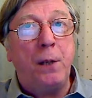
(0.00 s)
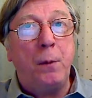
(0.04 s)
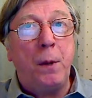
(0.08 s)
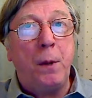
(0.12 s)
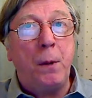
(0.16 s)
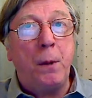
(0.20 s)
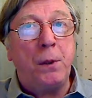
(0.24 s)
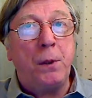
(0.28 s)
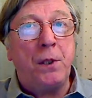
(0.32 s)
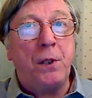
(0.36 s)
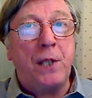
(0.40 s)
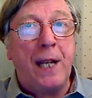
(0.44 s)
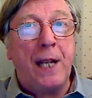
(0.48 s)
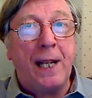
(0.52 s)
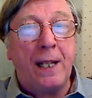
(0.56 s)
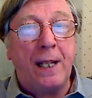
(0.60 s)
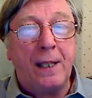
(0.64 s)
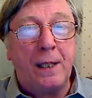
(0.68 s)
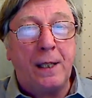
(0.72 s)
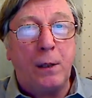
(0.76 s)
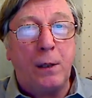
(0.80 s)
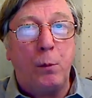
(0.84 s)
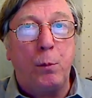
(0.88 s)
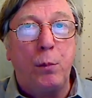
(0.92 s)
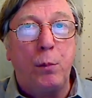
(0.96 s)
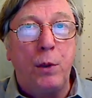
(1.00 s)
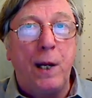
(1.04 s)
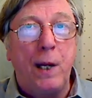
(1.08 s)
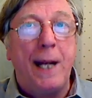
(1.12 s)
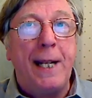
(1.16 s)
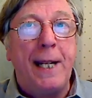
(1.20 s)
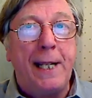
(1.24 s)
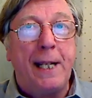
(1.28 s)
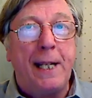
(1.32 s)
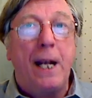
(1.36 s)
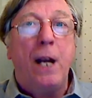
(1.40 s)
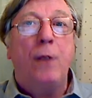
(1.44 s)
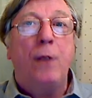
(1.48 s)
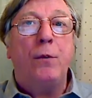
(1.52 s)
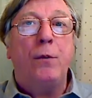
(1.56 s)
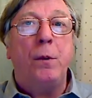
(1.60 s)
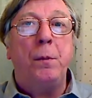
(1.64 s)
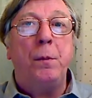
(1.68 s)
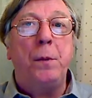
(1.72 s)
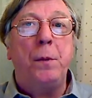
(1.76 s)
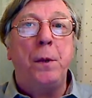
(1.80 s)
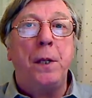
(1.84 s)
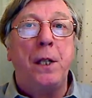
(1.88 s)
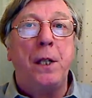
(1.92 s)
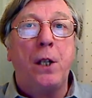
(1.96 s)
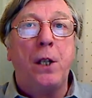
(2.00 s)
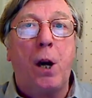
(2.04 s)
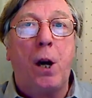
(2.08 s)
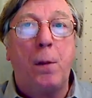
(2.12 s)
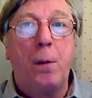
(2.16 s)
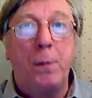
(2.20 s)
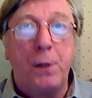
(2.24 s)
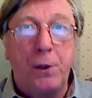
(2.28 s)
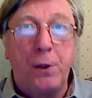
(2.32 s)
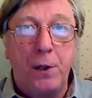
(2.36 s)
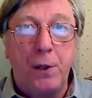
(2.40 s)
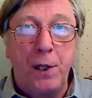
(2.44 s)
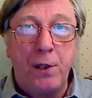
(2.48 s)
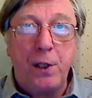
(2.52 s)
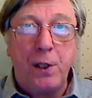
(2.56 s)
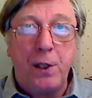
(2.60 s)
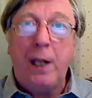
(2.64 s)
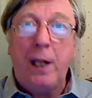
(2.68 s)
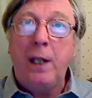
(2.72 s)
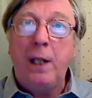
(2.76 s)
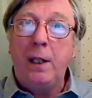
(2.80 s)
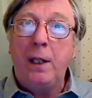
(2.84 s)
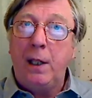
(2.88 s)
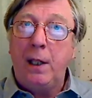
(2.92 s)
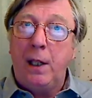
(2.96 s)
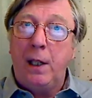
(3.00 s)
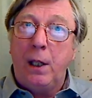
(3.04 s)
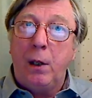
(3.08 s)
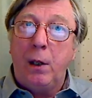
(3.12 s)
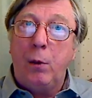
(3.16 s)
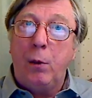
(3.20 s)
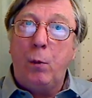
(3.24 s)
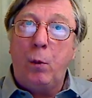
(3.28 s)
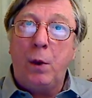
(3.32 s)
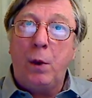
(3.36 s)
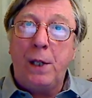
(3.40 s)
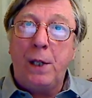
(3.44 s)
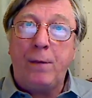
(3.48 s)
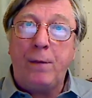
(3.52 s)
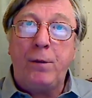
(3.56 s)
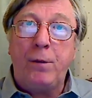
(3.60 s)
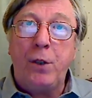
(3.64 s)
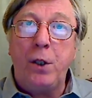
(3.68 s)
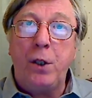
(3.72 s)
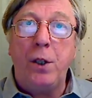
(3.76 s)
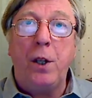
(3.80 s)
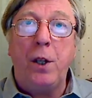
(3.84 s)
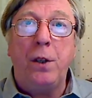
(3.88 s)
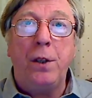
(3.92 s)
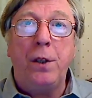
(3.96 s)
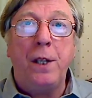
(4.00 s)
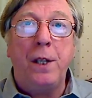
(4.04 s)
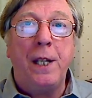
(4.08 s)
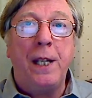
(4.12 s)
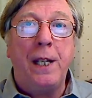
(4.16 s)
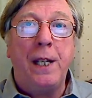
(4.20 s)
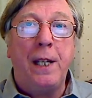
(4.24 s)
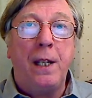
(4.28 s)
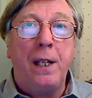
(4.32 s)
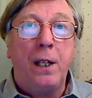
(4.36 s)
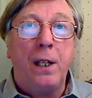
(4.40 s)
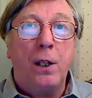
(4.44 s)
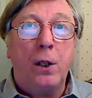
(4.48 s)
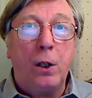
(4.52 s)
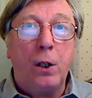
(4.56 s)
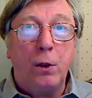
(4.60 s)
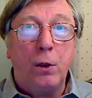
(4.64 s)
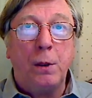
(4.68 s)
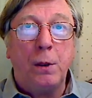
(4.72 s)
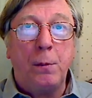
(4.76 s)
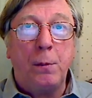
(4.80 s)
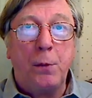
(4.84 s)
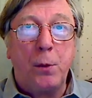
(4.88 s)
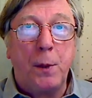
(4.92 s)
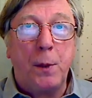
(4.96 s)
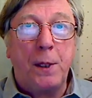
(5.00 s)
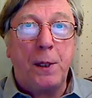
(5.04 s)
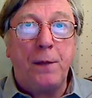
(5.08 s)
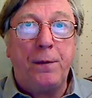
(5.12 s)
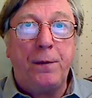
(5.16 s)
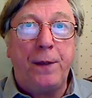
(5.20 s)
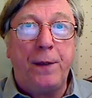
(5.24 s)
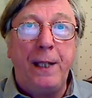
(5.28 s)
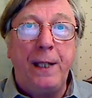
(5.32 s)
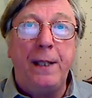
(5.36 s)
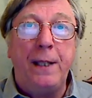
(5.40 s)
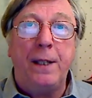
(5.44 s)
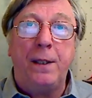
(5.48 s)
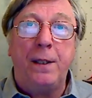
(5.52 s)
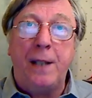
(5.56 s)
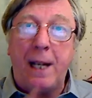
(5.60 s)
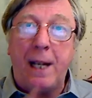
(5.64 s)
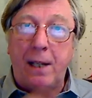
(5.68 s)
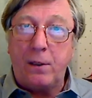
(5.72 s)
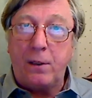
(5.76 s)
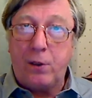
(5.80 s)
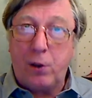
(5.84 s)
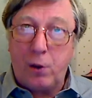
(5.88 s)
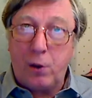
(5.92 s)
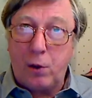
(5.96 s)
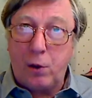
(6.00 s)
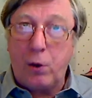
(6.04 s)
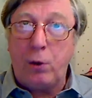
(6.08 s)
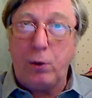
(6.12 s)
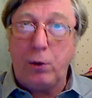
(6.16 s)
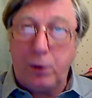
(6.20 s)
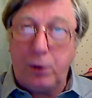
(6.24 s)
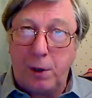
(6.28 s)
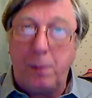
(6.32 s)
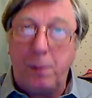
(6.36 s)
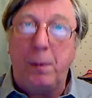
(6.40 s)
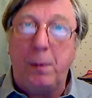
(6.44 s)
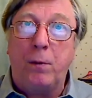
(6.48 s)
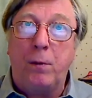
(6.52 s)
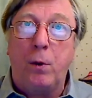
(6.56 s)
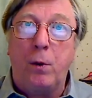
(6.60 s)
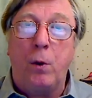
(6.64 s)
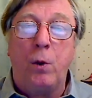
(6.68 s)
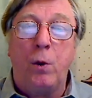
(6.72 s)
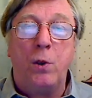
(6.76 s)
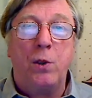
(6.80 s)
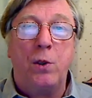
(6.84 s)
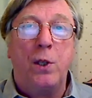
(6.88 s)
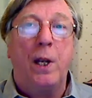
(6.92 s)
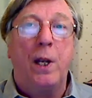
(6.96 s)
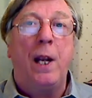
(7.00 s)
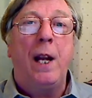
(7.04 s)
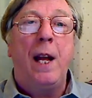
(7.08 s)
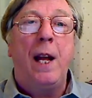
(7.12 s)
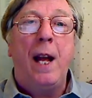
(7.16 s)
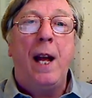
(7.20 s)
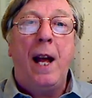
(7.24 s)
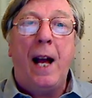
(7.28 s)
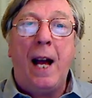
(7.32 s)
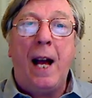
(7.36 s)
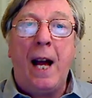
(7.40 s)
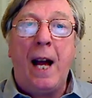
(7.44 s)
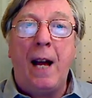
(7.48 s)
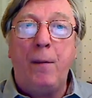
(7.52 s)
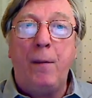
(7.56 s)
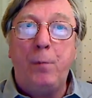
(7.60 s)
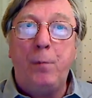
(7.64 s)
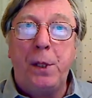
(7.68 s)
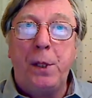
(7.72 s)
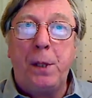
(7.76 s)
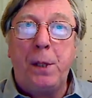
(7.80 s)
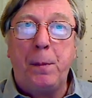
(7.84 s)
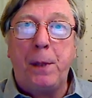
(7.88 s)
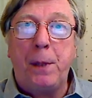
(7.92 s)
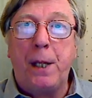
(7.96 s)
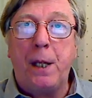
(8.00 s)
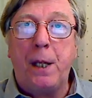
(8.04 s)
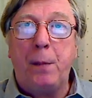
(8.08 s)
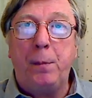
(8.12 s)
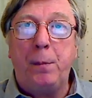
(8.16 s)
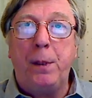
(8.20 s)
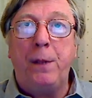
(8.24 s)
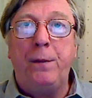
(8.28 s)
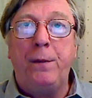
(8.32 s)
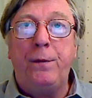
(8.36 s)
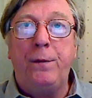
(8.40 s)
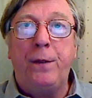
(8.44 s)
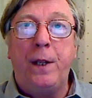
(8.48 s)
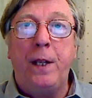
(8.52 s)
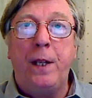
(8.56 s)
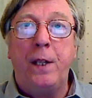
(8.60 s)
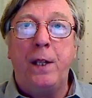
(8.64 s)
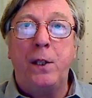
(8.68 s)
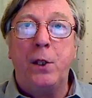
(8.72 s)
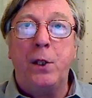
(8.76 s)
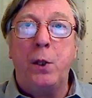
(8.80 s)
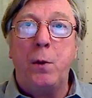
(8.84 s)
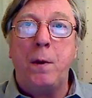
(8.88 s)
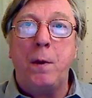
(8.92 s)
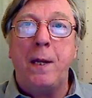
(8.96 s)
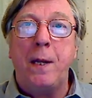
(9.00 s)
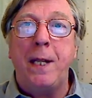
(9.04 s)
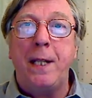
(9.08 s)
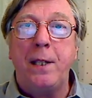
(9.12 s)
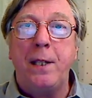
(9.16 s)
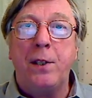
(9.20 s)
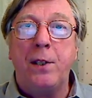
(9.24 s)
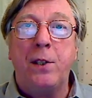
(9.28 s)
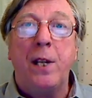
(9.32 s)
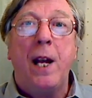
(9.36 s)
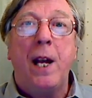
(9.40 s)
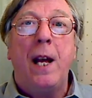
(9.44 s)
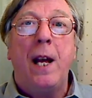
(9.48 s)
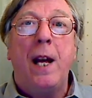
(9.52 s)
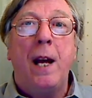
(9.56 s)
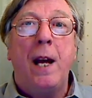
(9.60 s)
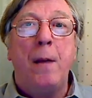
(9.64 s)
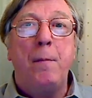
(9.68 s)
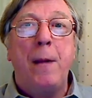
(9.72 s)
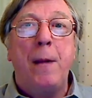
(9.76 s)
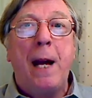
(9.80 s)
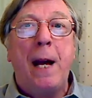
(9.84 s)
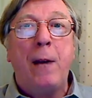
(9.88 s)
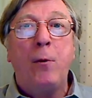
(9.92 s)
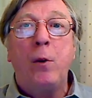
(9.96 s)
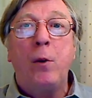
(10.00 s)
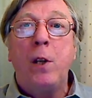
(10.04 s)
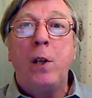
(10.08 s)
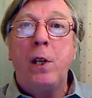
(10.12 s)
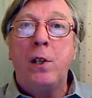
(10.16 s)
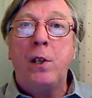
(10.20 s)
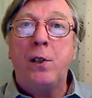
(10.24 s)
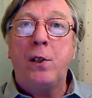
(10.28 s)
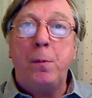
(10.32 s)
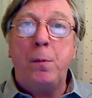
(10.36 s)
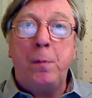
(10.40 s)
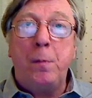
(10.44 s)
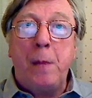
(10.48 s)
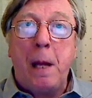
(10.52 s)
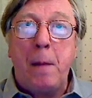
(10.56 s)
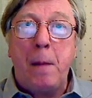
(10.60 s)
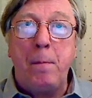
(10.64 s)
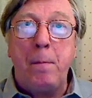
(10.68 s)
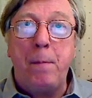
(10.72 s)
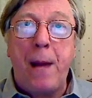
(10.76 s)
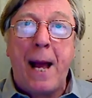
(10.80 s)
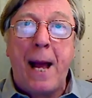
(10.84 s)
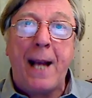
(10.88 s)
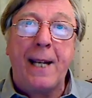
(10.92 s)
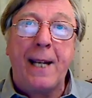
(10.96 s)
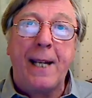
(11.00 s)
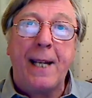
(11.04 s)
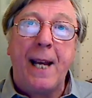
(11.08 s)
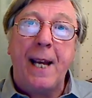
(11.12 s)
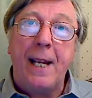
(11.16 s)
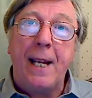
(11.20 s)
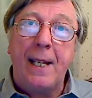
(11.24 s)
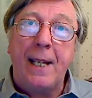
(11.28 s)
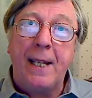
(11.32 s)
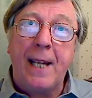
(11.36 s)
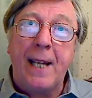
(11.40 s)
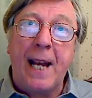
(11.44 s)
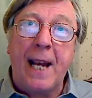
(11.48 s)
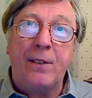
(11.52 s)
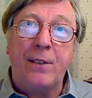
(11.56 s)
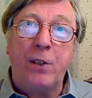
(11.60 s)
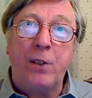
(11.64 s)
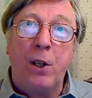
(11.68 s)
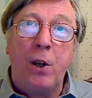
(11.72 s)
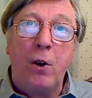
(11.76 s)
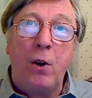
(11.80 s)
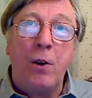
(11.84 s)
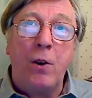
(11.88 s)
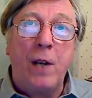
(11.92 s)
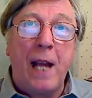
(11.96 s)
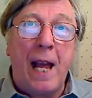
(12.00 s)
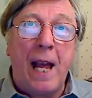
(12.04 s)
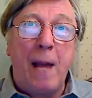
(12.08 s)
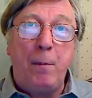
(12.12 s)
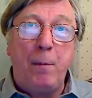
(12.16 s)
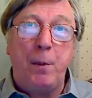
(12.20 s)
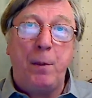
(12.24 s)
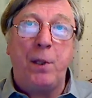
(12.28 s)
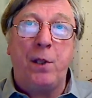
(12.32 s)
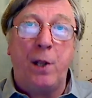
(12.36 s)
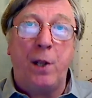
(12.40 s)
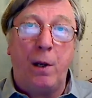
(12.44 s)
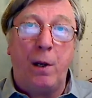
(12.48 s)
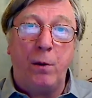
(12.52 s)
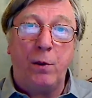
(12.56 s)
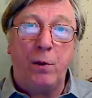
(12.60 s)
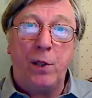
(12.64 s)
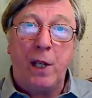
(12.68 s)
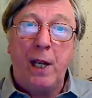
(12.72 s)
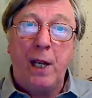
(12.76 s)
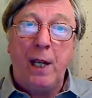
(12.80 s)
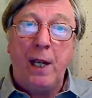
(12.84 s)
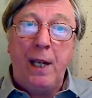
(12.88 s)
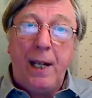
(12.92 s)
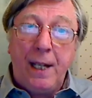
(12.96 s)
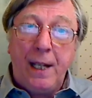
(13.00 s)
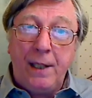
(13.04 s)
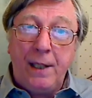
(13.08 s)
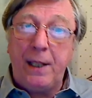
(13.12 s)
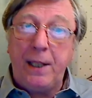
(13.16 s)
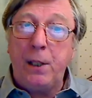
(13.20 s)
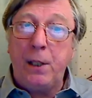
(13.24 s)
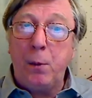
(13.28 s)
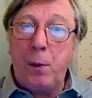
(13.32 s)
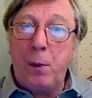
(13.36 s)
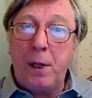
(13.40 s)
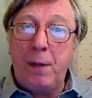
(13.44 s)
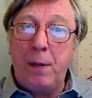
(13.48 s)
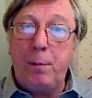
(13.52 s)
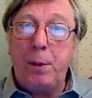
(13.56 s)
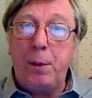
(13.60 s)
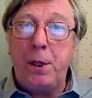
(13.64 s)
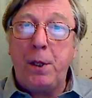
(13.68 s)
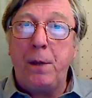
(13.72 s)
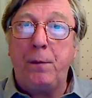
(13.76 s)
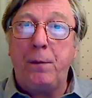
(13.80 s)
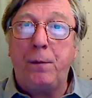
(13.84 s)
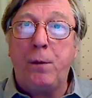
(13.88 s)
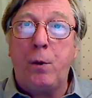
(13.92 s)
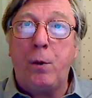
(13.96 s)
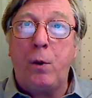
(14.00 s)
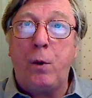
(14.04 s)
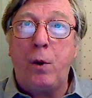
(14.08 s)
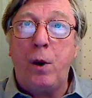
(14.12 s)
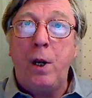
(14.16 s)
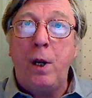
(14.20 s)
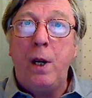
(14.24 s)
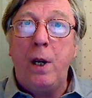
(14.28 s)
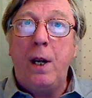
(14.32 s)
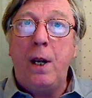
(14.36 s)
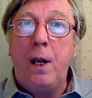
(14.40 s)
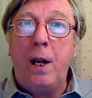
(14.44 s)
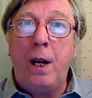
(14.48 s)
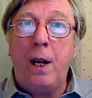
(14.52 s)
that we would take a little break from doing commentaries. What I've done on the Colton Twitter feed, and that's Colton, of course, I've put up a couple of tweets about some back catalogue episodes. Indeed, the one I put up for